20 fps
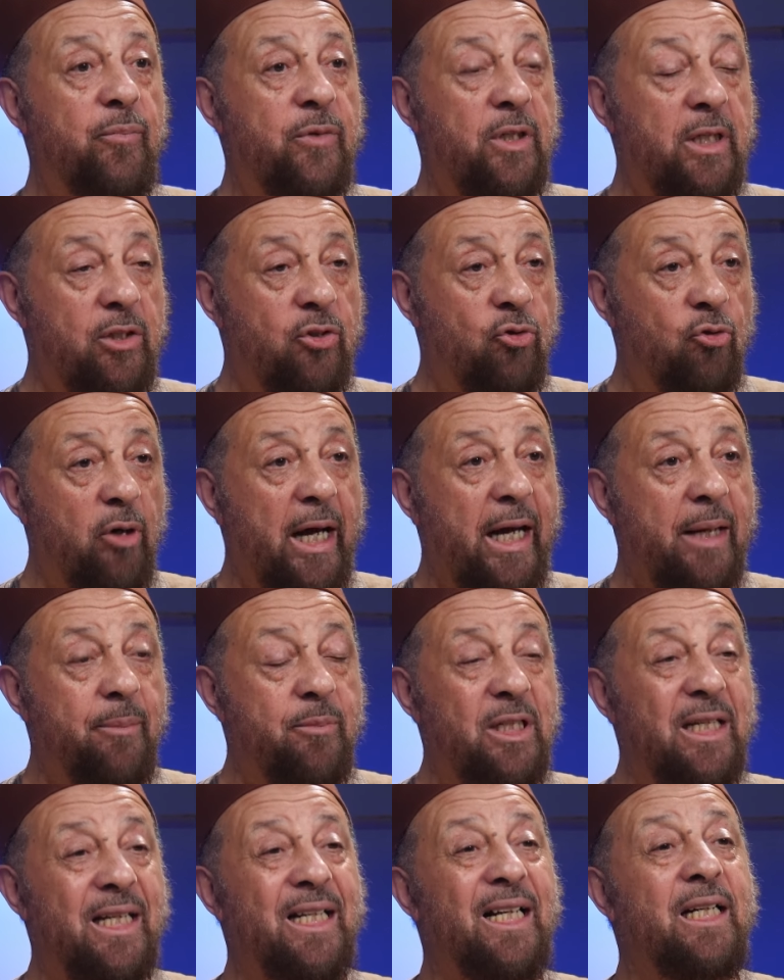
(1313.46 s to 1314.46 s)
the
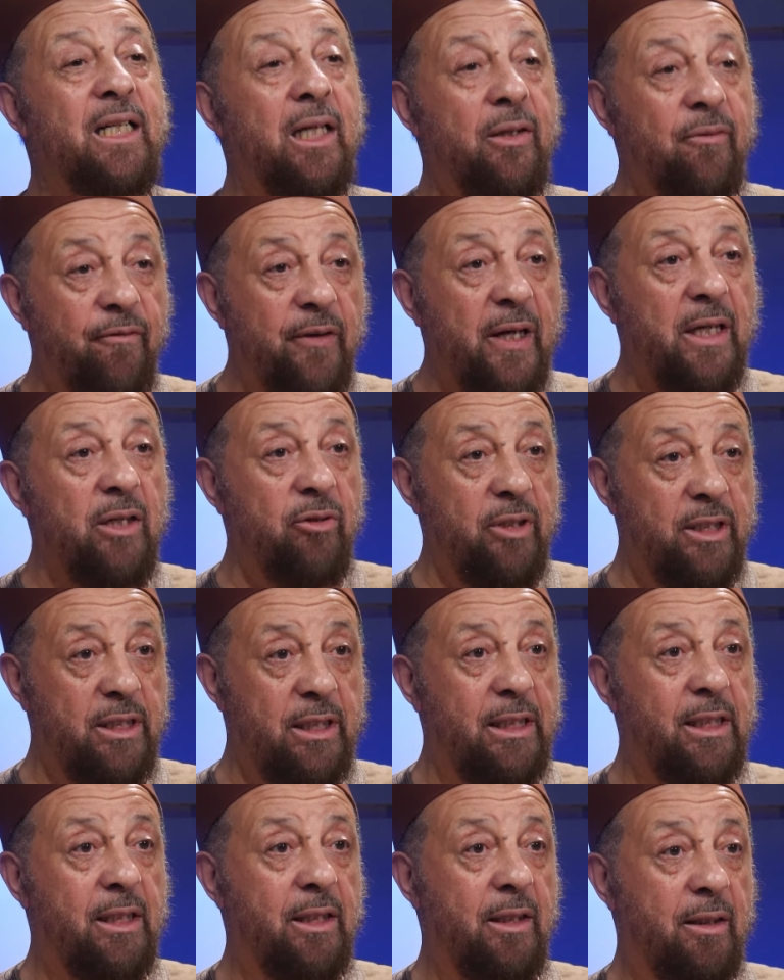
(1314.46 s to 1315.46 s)
tribes in a
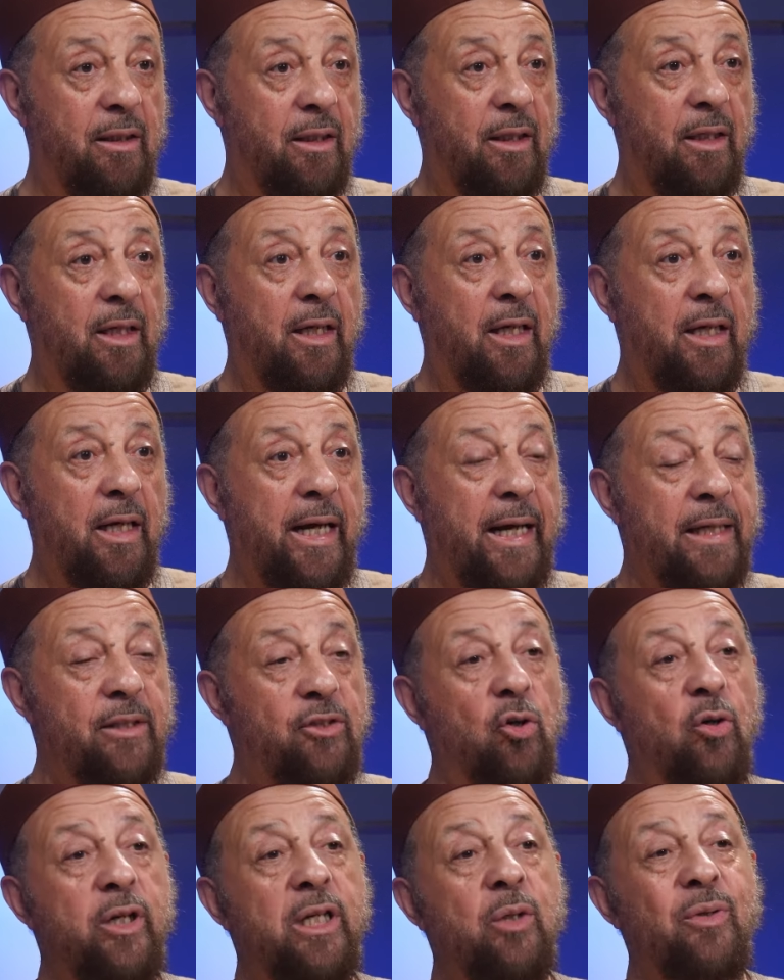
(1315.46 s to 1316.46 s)
confederacy. And
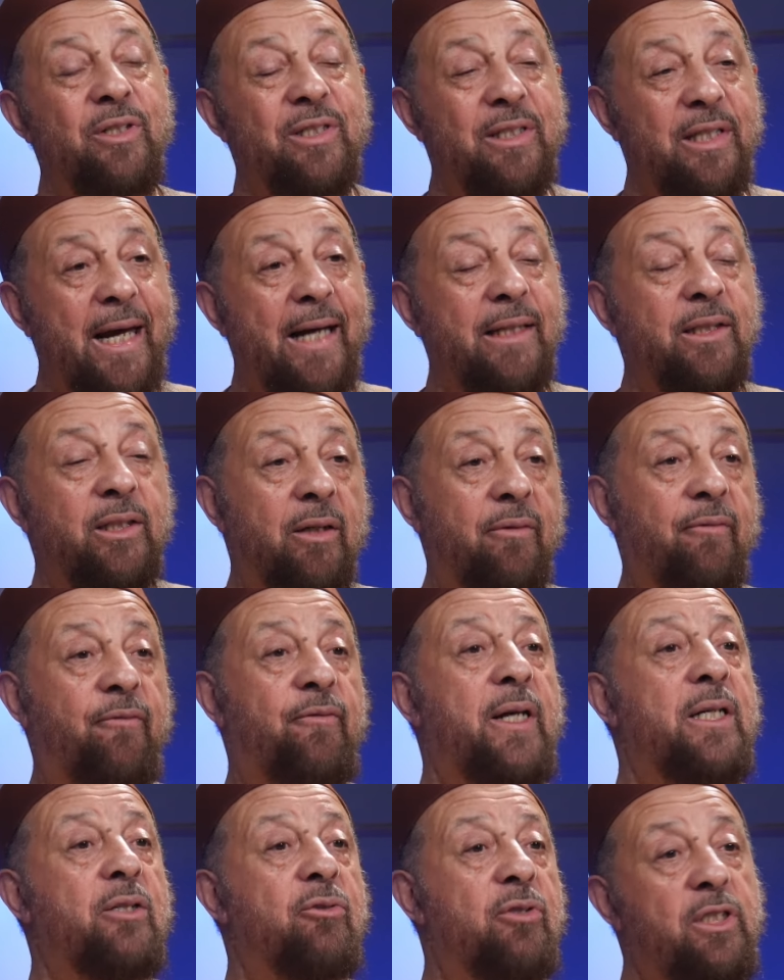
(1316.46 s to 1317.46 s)
so it was that
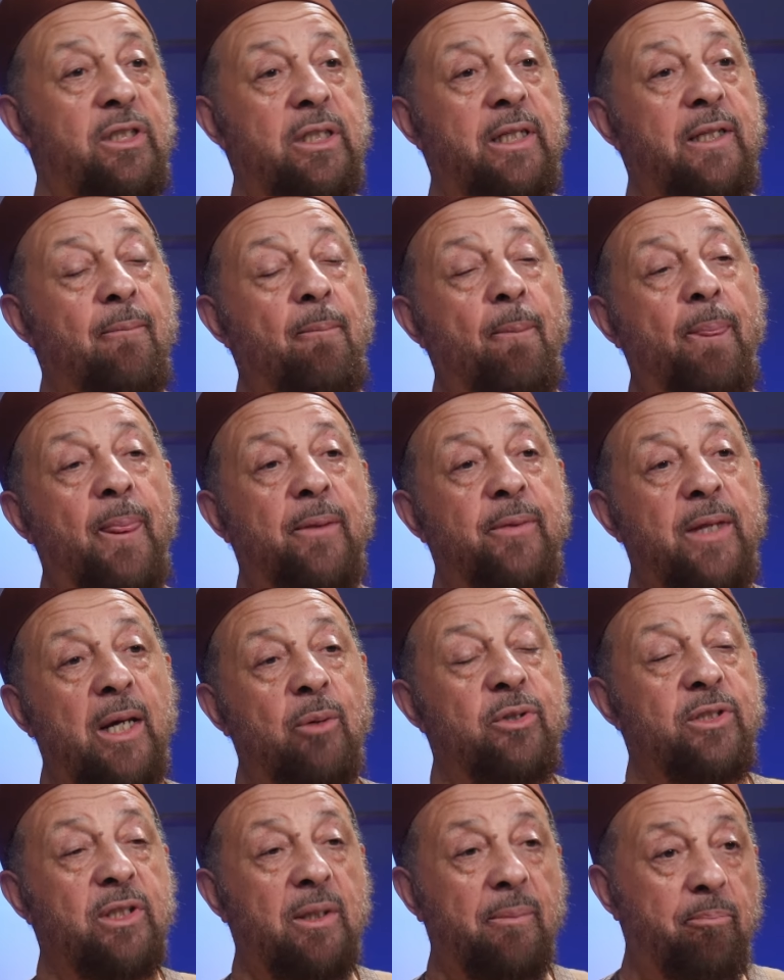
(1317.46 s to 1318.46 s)
confederacy that
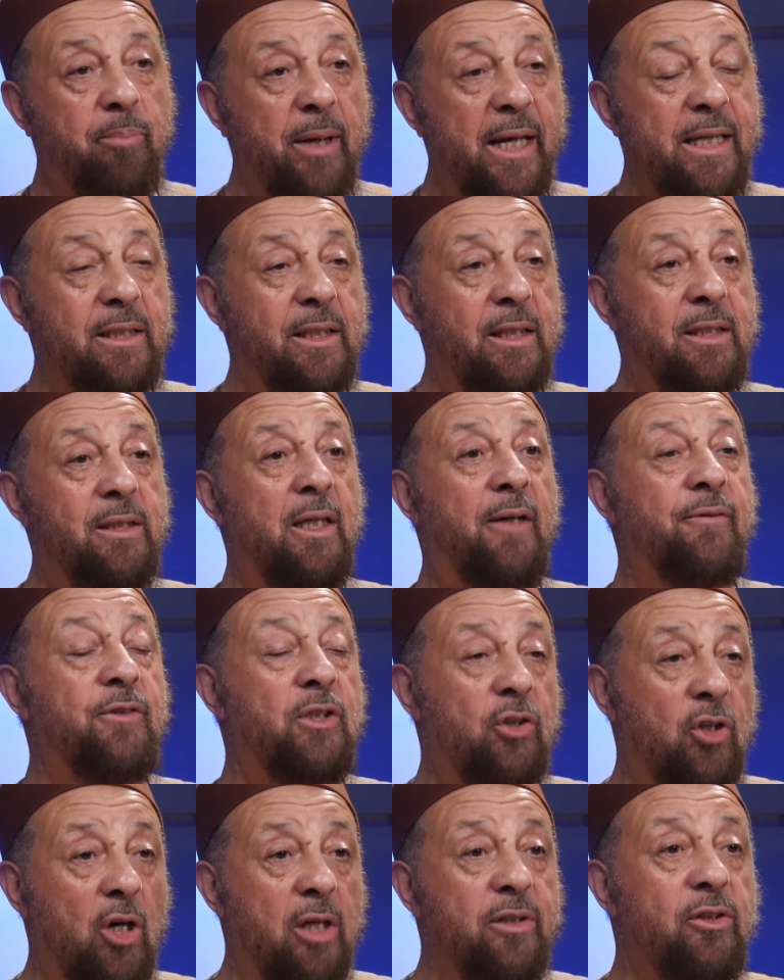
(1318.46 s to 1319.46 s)
was the basis of
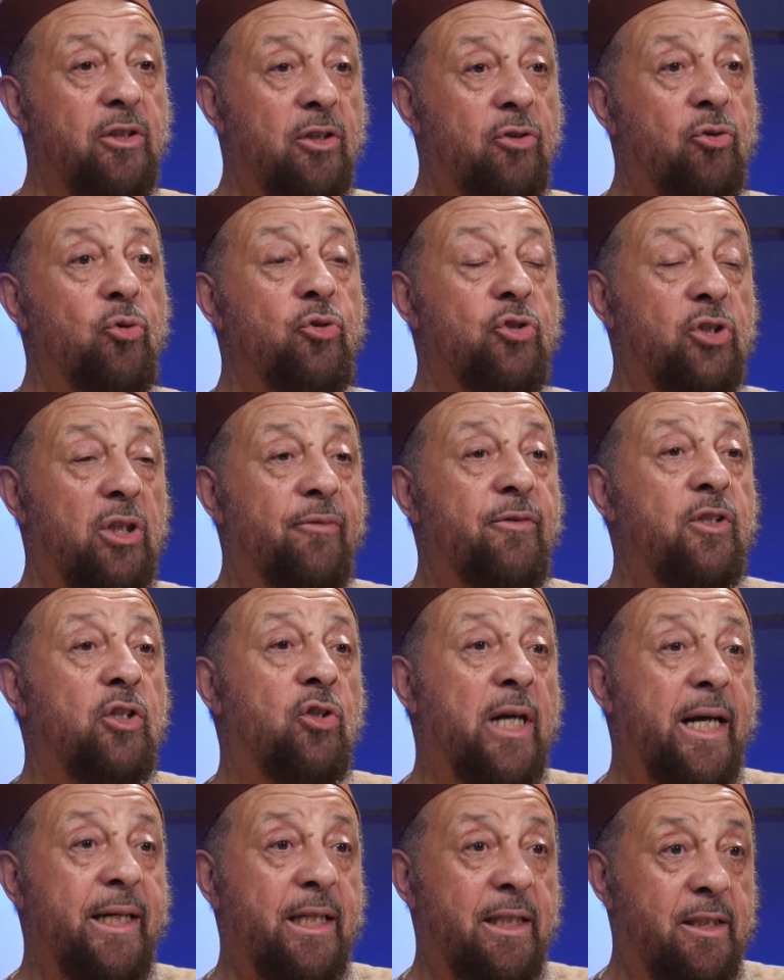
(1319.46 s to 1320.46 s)
the Constitution of the
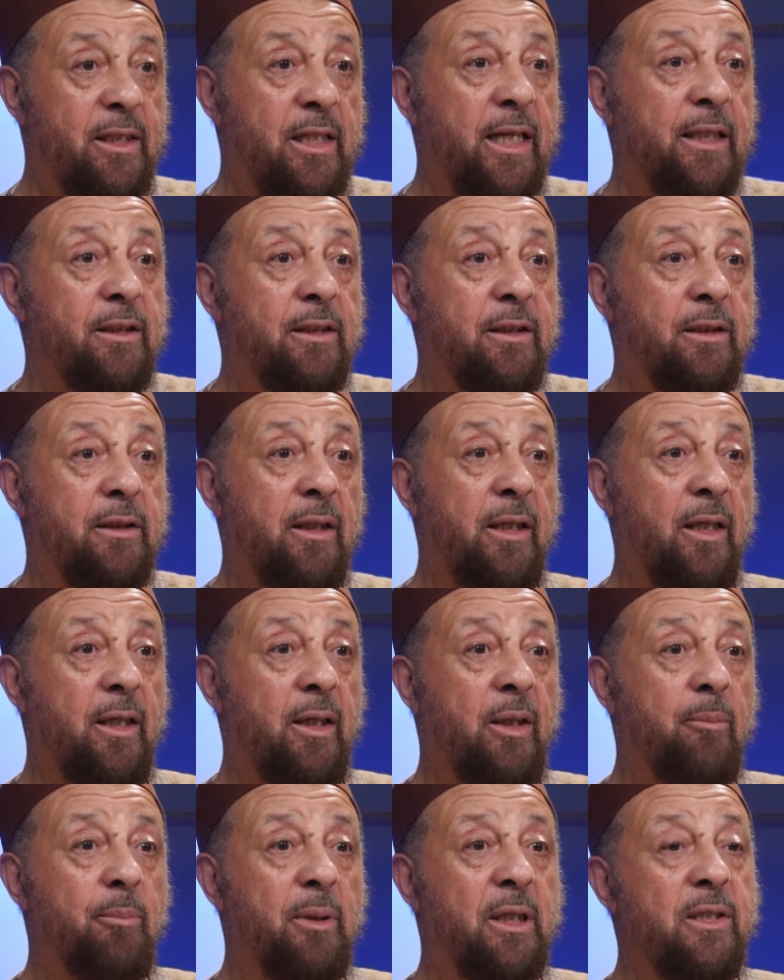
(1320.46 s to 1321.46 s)
United States.
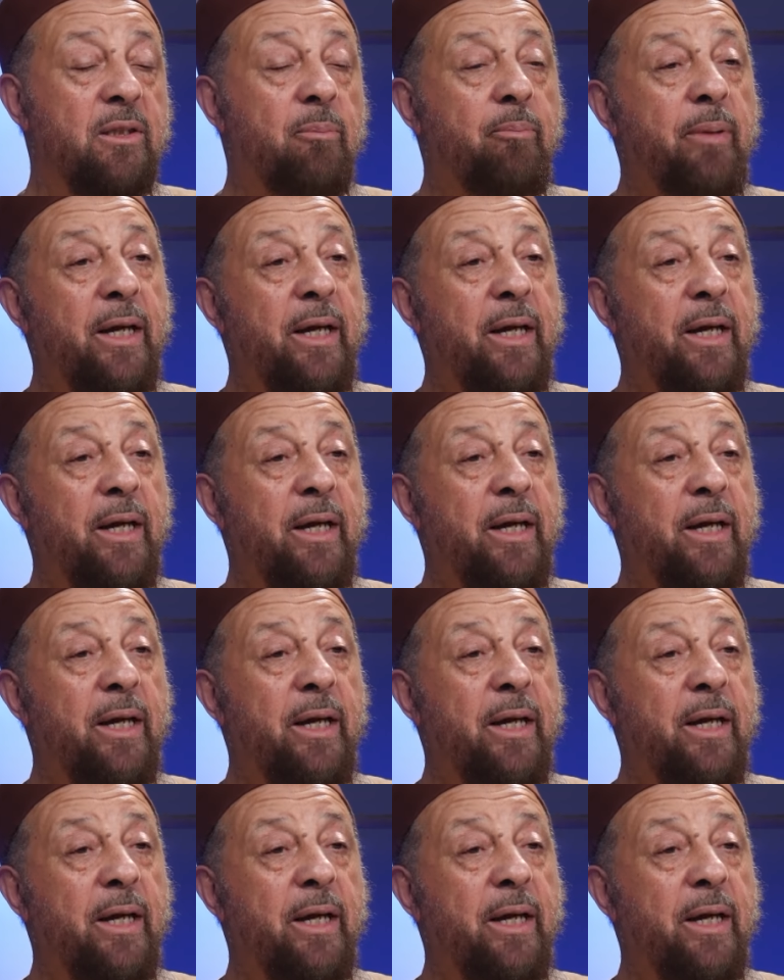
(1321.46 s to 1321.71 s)
Because